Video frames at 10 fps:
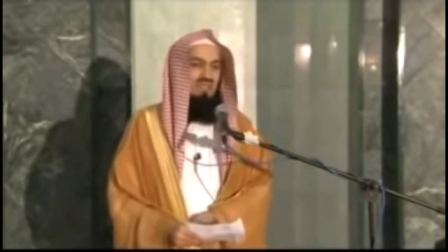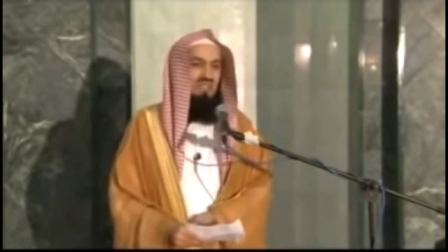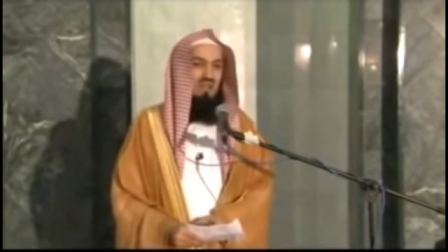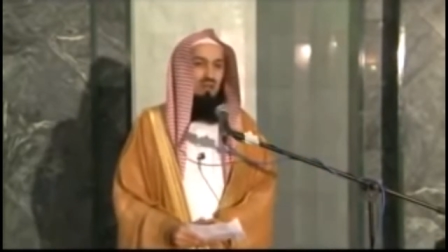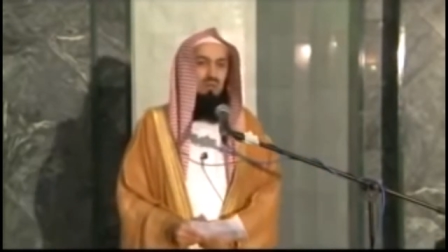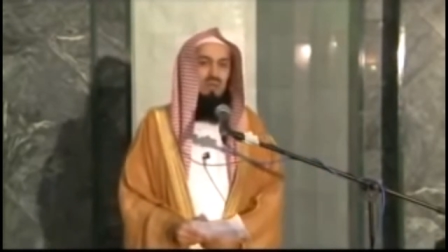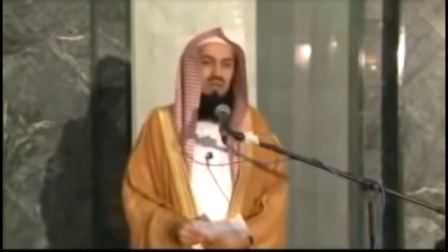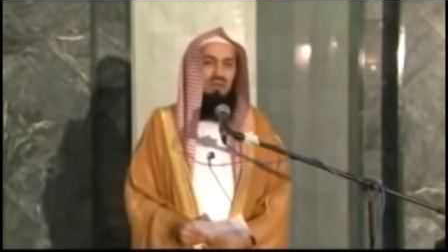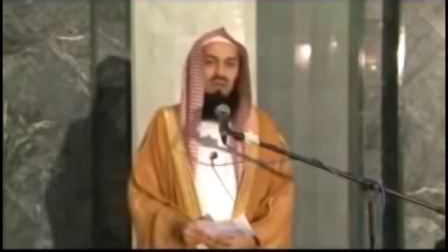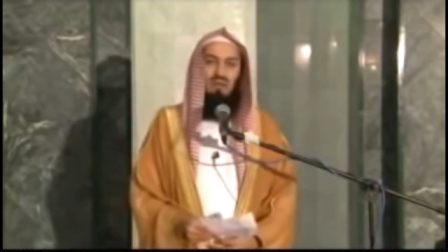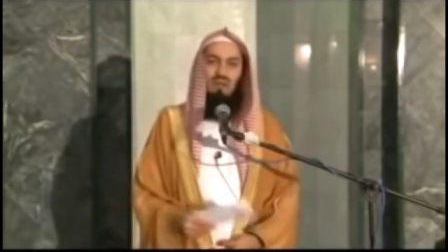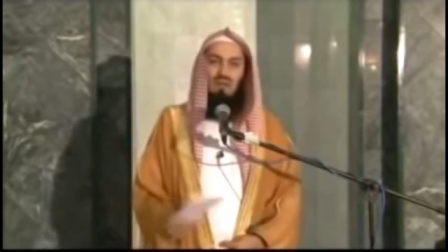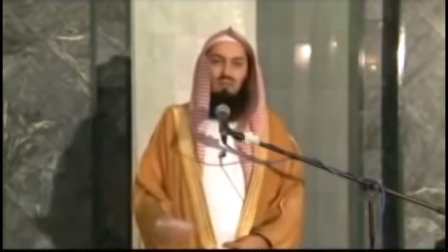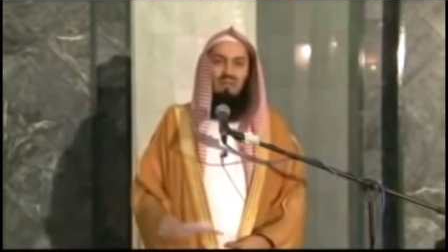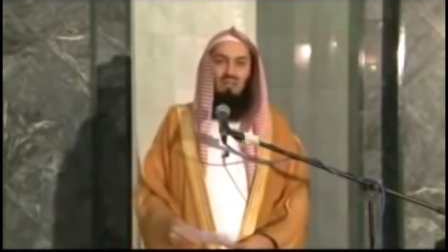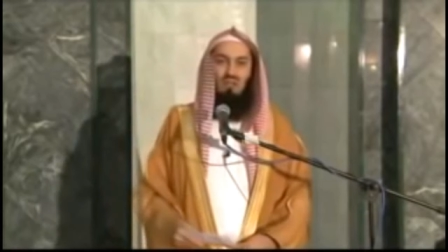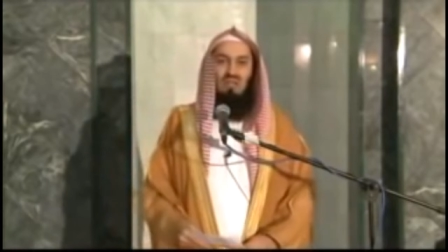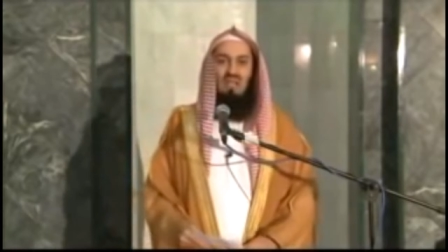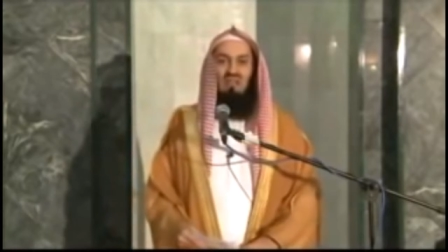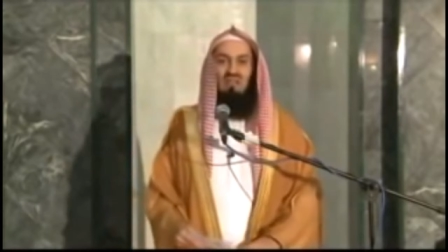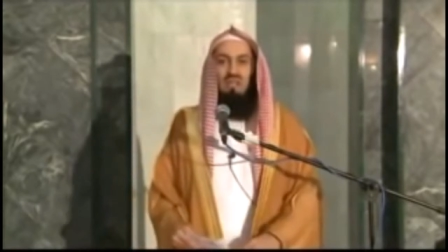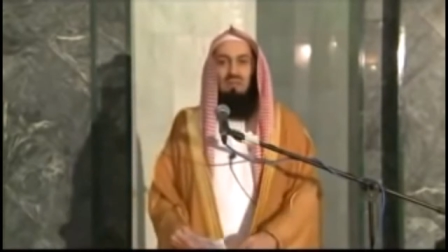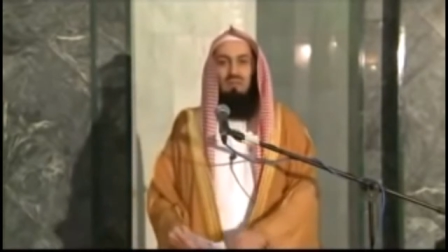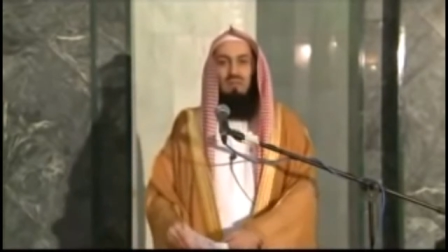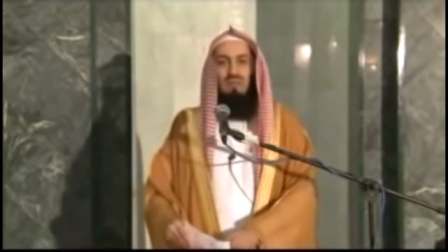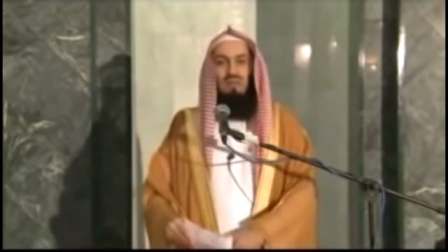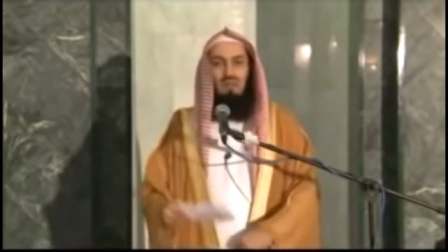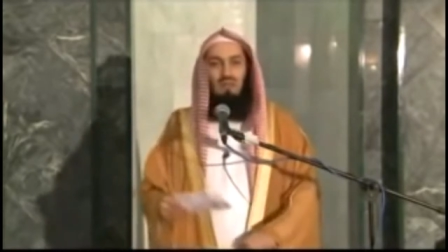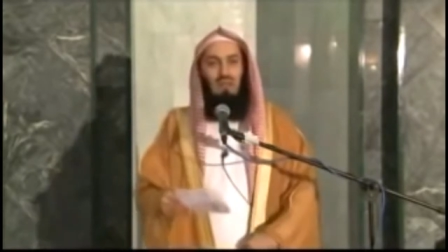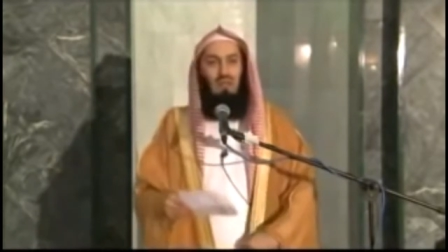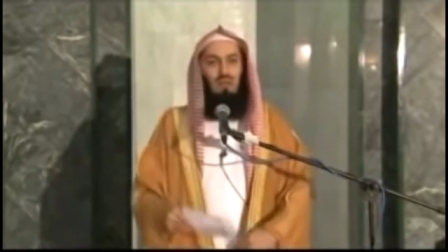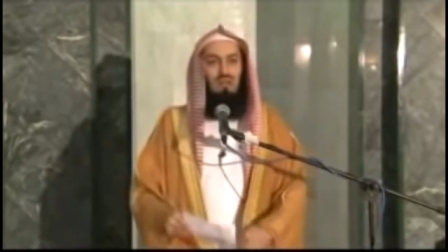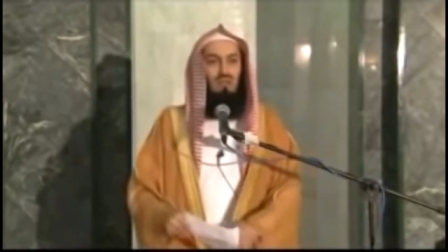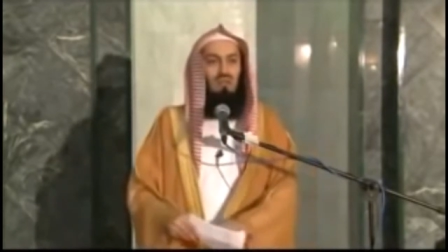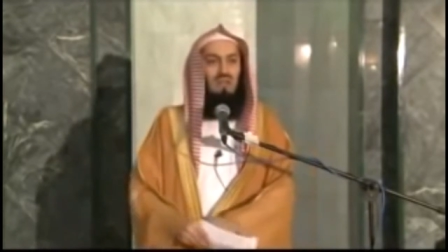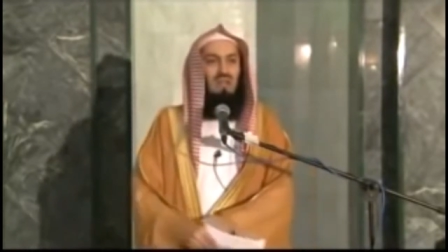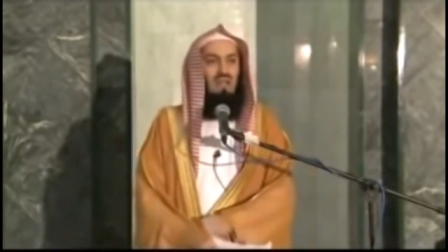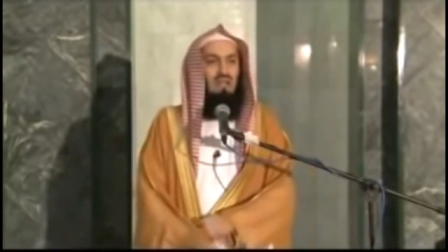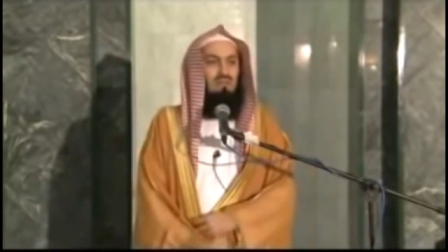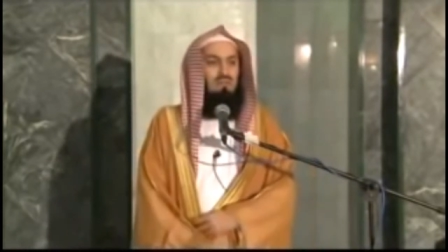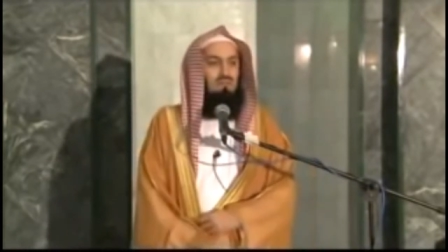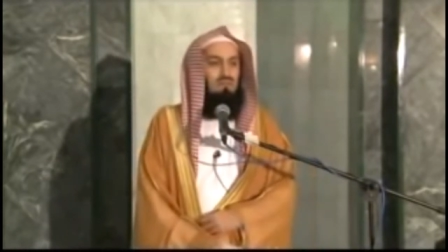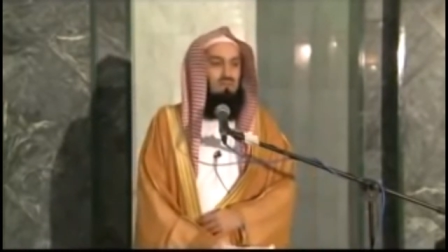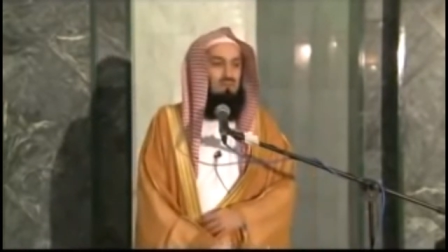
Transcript: says, Ya Uthman, my daughter Hafsa, I want you to marry her.